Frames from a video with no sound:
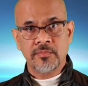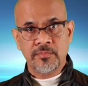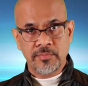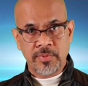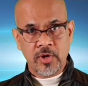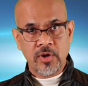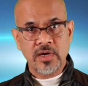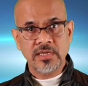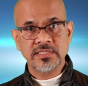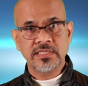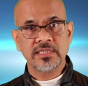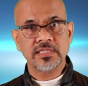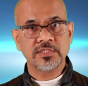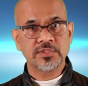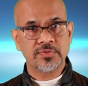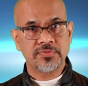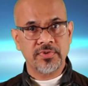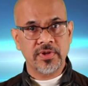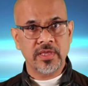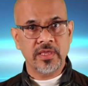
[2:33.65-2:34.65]
Because it
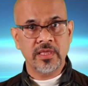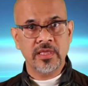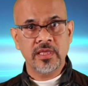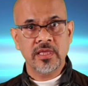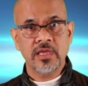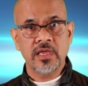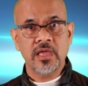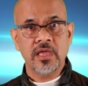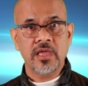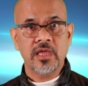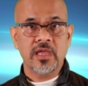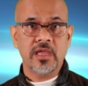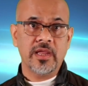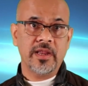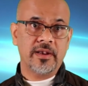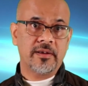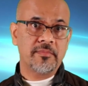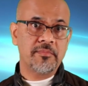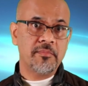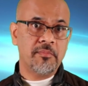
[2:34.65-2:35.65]
is free,
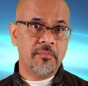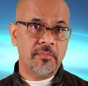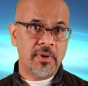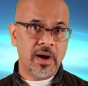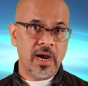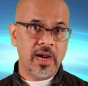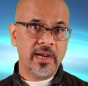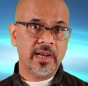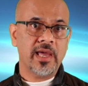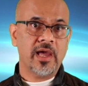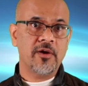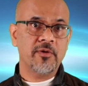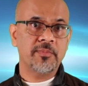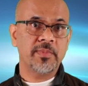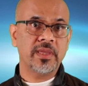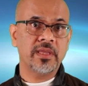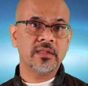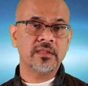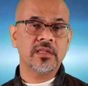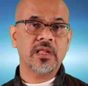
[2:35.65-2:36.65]
it might have
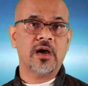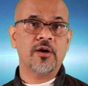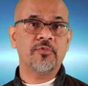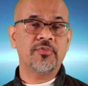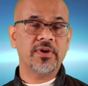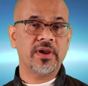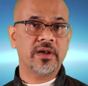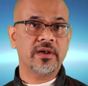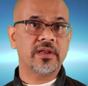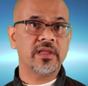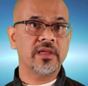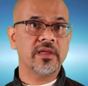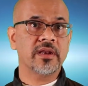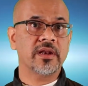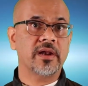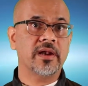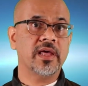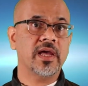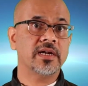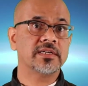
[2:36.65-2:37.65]
been affecting
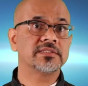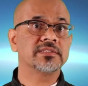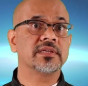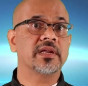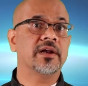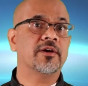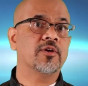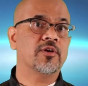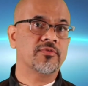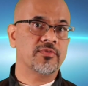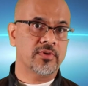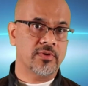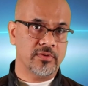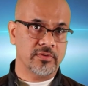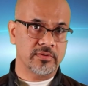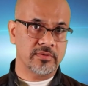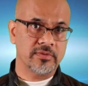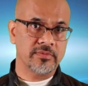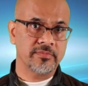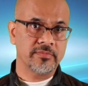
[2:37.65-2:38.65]
Red Hat's rate of
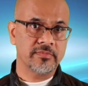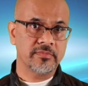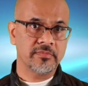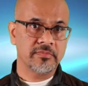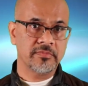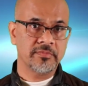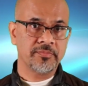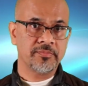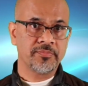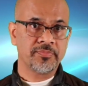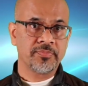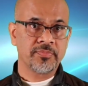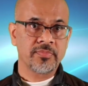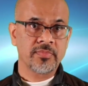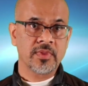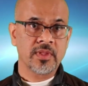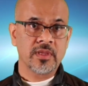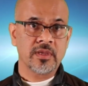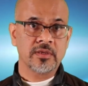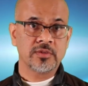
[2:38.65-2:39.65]
growth.
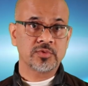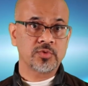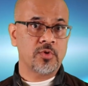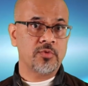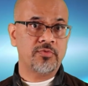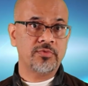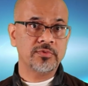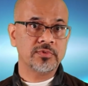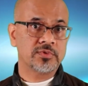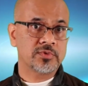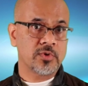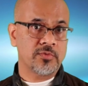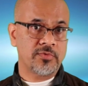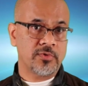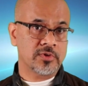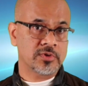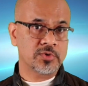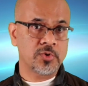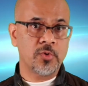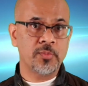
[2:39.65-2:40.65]
So
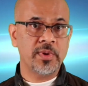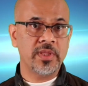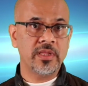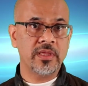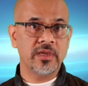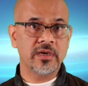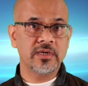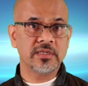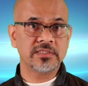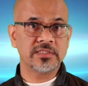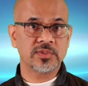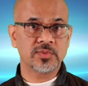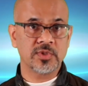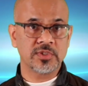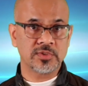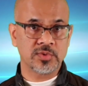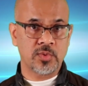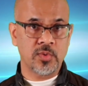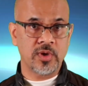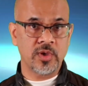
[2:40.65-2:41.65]
for so many years it
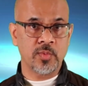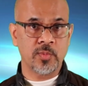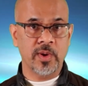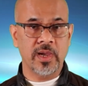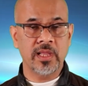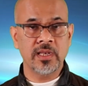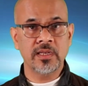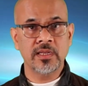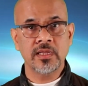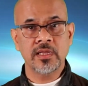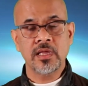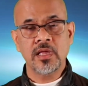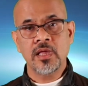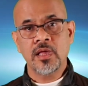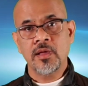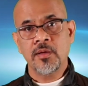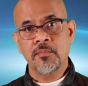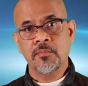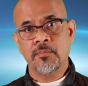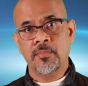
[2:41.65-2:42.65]
was going well,
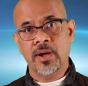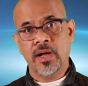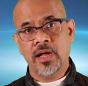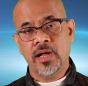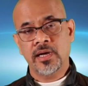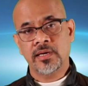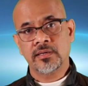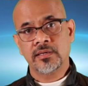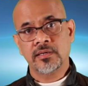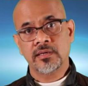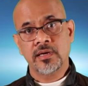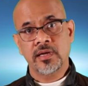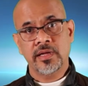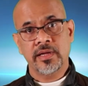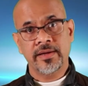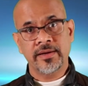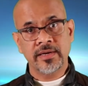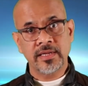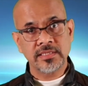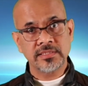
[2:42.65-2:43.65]
but
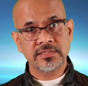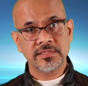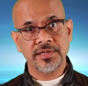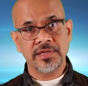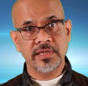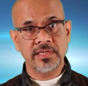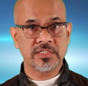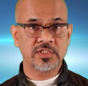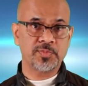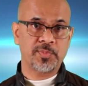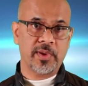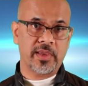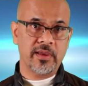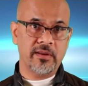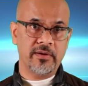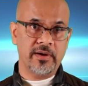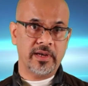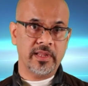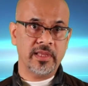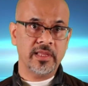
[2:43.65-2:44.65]
industry is
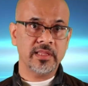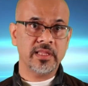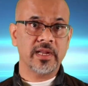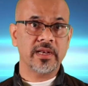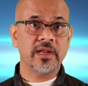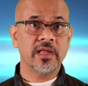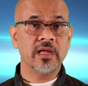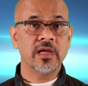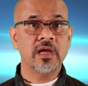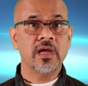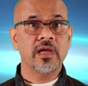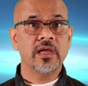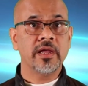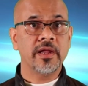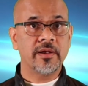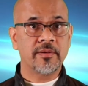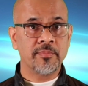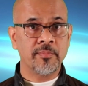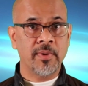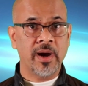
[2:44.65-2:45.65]
speculating that
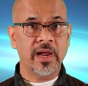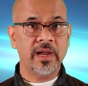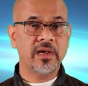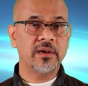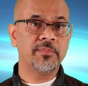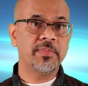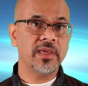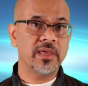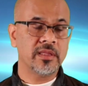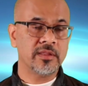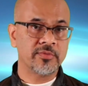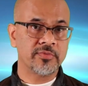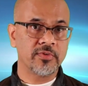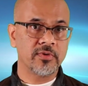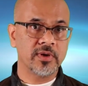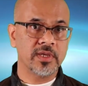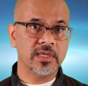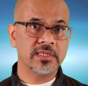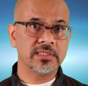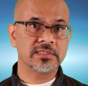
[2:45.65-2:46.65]
it might be
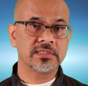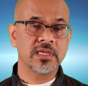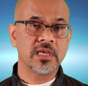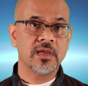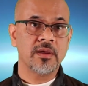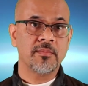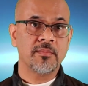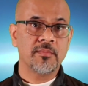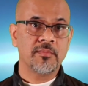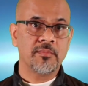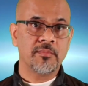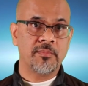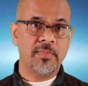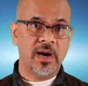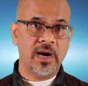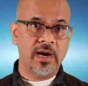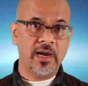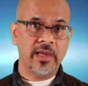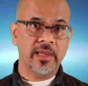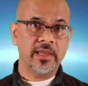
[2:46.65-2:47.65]
influenced
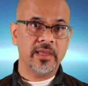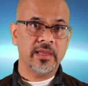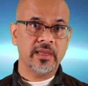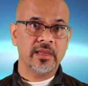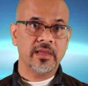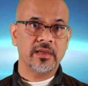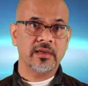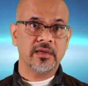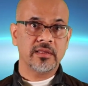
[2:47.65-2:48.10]
by